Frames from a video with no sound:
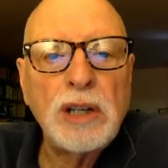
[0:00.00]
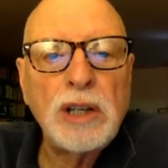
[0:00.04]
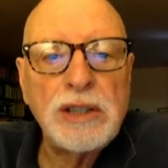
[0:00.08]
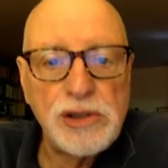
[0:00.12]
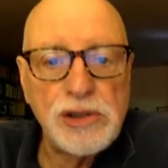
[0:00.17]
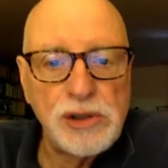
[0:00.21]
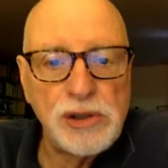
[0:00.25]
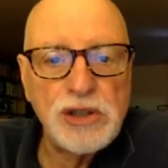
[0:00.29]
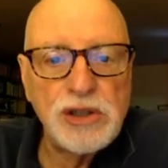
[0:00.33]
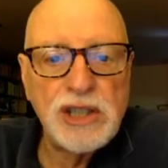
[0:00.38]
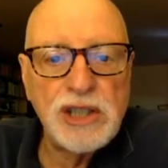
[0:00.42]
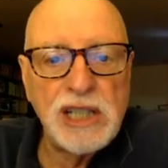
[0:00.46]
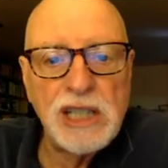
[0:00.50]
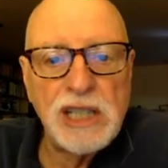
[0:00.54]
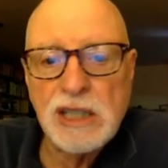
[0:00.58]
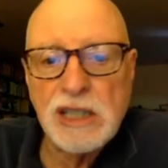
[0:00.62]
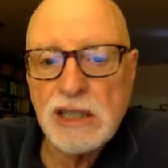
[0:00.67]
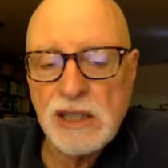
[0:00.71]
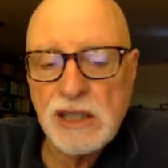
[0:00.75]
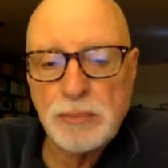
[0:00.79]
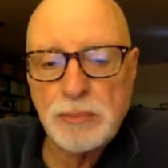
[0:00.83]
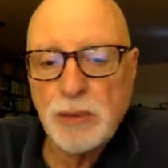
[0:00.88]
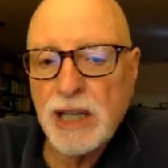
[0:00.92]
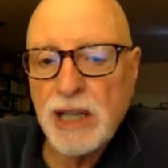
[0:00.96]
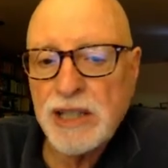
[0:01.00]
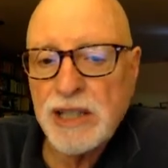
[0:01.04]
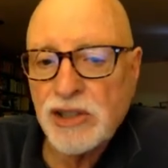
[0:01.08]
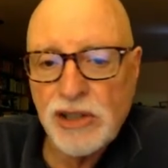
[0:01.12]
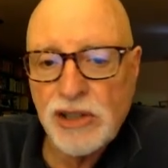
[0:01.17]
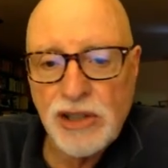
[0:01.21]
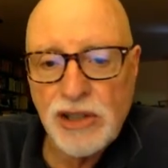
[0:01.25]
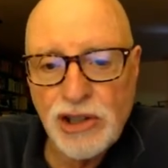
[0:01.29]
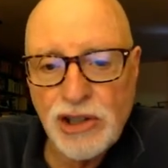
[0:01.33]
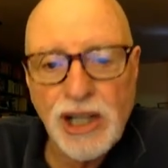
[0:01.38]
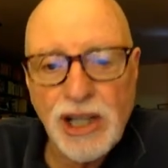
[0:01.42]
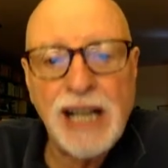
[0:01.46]
As you see, it spreads
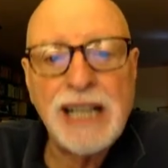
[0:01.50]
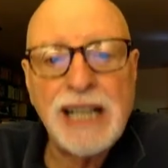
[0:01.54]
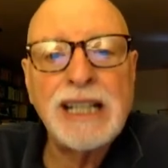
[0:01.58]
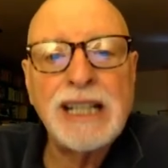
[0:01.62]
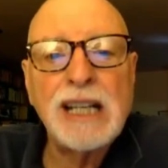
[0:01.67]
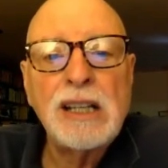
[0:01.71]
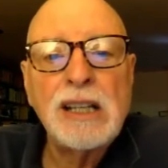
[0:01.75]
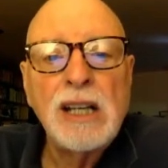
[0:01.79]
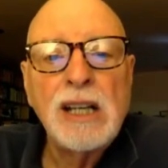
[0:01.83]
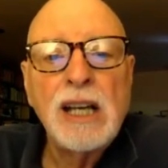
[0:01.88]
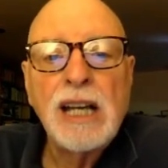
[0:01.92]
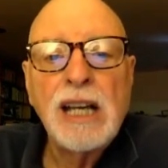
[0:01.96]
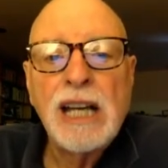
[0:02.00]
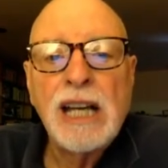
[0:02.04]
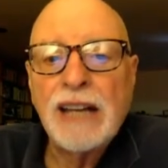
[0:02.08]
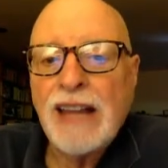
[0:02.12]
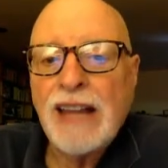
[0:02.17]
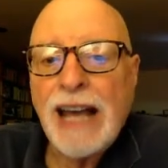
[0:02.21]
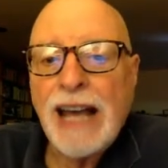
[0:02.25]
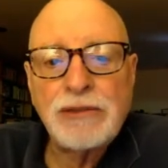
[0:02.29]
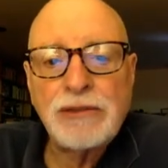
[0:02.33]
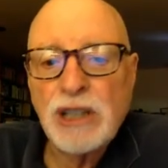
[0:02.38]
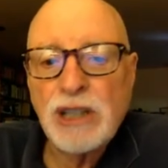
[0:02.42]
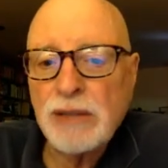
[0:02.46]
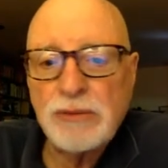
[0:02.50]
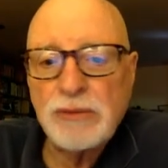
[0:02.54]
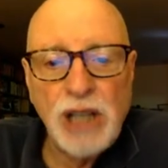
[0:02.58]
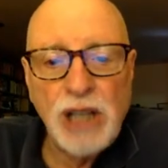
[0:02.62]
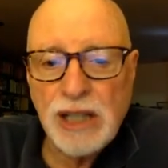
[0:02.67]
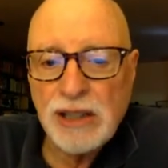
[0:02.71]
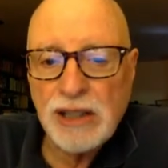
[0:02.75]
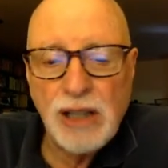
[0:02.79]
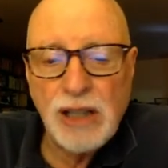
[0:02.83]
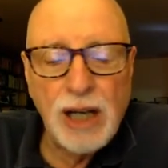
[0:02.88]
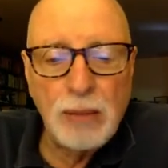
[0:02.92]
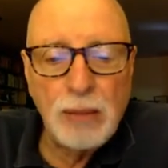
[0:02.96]
to China after the
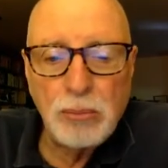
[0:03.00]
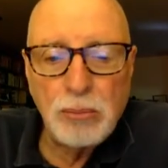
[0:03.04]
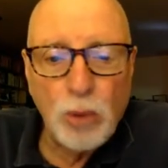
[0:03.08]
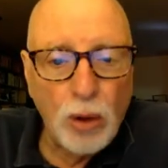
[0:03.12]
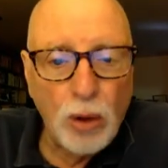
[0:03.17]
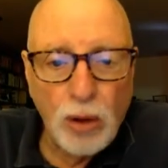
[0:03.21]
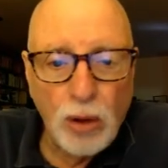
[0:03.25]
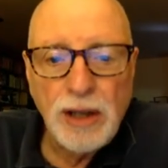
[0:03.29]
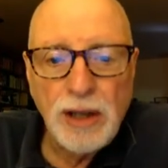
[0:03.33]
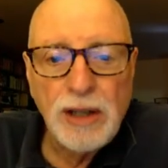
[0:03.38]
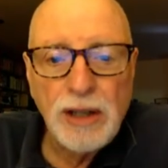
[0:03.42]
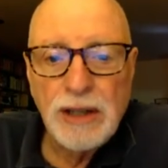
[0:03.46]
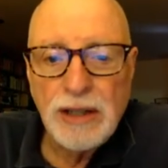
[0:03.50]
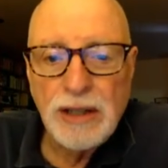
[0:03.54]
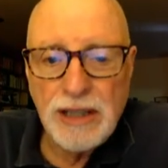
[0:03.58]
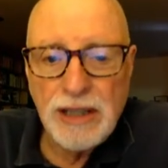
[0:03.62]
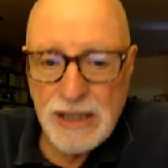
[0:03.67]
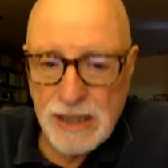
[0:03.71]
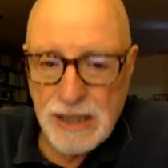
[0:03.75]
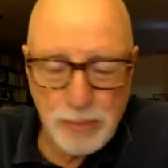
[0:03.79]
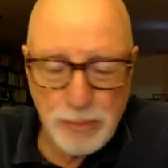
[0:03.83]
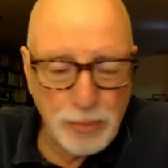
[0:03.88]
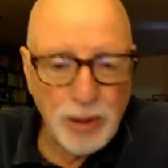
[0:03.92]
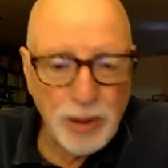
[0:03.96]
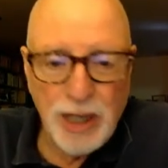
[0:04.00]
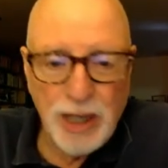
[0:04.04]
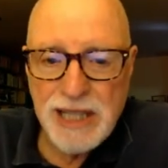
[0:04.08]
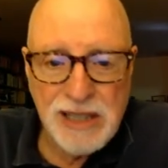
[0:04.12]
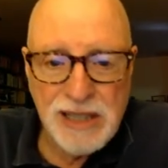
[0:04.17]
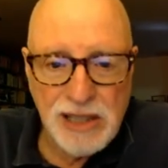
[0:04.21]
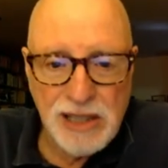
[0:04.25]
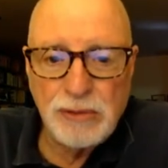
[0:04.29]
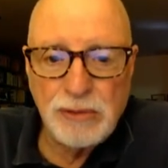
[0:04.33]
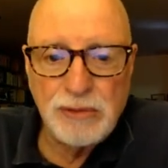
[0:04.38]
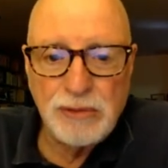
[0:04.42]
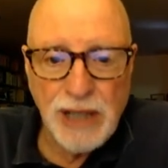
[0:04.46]
Vietnam War, it
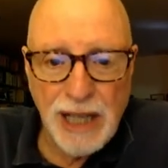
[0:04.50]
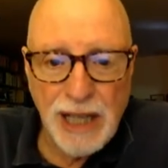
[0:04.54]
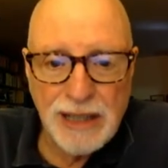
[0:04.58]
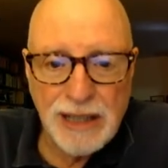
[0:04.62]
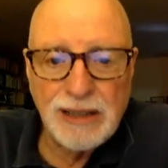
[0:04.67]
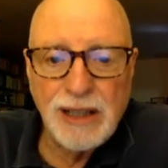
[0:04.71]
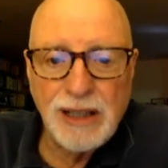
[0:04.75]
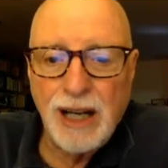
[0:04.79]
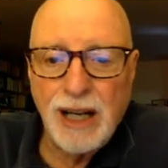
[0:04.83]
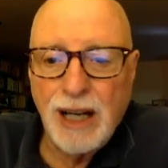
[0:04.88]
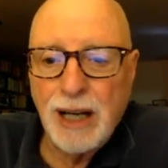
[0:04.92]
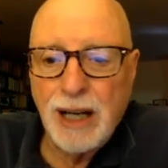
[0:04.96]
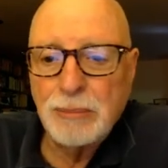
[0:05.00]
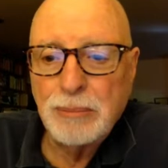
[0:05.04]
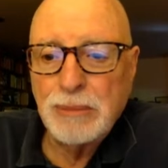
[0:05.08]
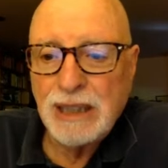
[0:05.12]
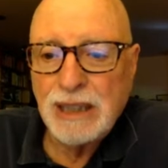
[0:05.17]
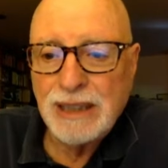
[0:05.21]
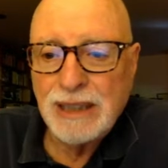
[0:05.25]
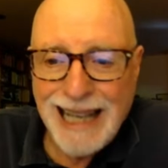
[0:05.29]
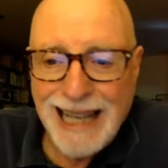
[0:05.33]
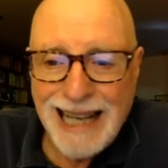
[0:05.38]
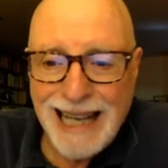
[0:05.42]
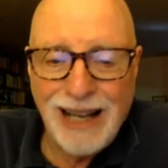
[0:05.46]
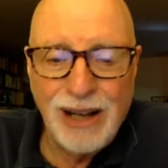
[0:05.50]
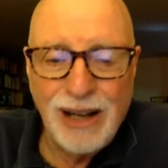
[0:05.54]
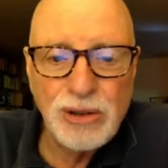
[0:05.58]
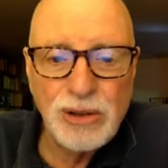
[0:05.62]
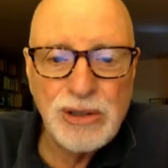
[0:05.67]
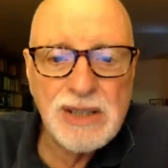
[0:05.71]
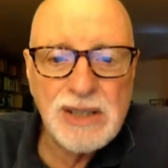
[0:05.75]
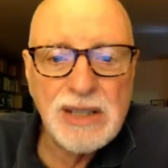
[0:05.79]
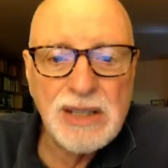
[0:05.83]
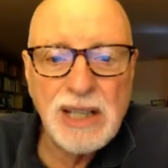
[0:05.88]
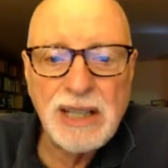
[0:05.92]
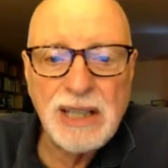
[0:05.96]
spreads to Vietnam and
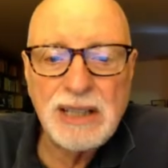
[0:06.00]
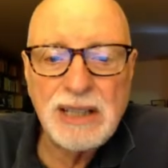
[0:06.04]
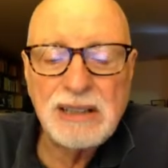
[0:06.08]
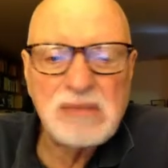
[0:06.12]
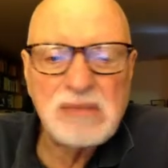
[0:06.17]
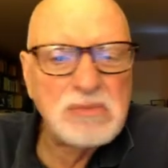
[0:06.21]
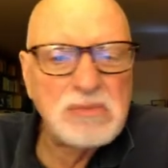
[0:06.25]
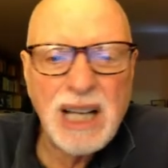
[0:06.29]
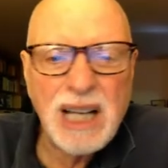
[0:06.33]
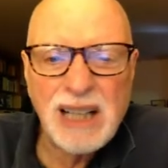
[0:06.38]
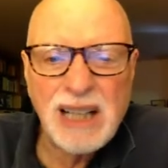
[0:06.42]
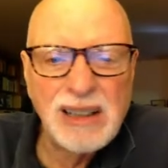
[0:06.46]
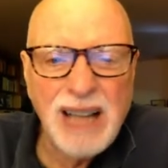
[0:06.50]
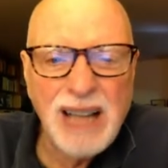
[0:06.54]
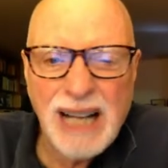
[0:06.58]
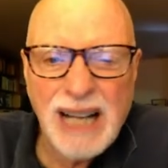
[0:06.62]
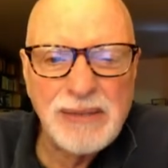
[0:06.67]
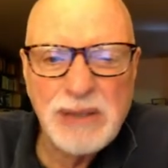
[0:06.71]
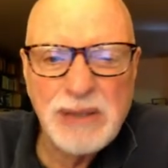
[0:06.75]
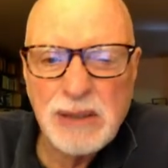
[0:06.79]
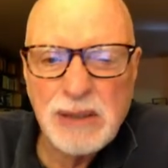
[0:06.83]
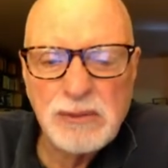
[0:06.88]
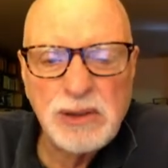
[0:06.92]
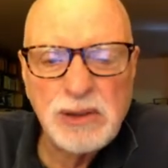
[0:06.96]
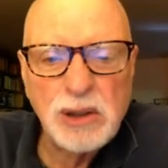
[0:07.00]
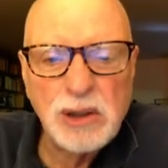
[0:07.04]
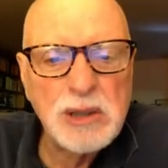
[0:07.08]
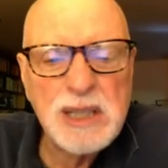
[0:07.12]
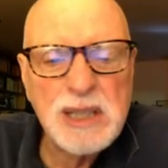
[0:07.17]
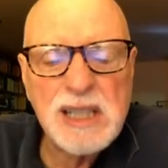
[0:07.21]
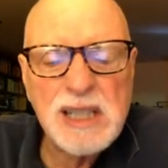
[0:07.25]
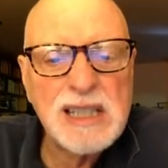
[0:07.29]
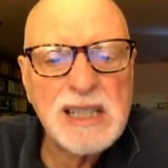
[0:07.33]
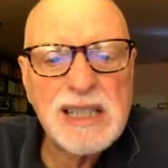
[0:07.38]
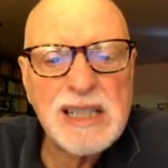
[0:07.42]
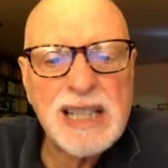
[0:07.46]
Laos, and it got a lot of
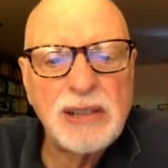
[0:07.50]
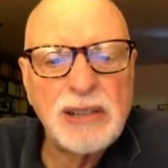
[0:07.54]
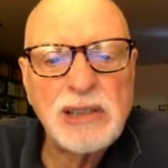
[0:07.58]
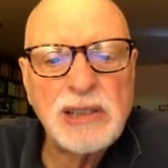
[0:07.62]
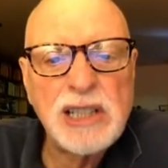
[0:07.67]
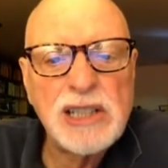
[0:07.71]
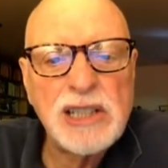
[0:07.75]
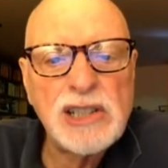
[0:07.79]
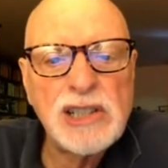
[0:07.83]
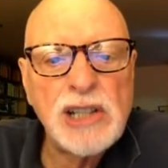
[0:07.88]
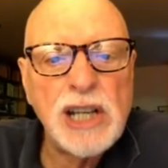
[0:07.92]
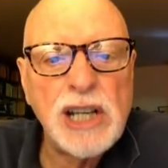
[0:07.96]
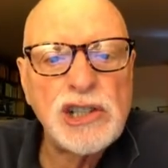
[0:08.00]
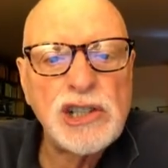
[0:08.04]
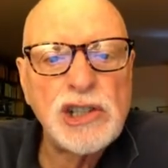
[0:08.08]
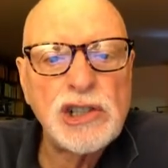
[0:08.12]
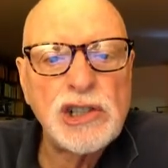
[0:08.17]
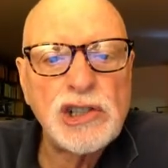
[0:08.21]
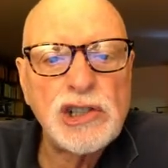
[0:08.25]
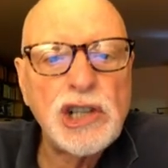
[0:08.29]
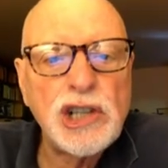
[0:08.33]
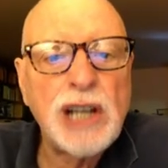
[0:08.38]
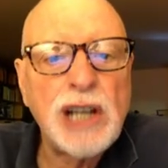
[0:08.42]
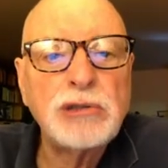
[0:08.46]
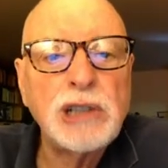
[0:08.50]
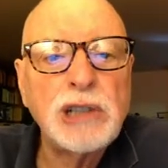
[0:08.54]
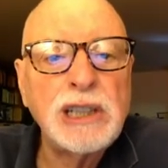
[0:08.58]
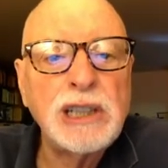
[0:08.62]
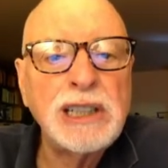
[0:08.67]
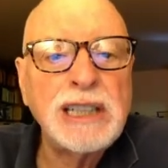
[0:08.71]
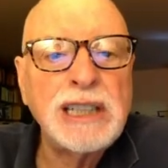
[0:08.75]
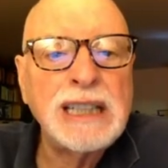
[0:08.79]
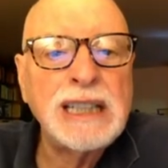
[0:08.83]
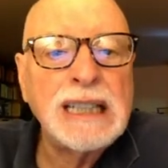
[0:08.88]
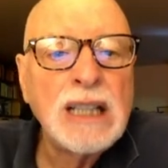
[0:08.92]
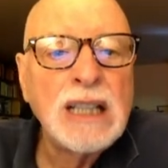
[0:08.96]
influence in Southeast Asia
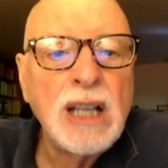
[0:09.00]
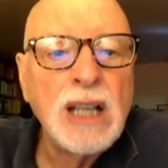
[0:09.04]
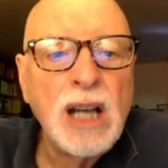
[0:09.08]
generally.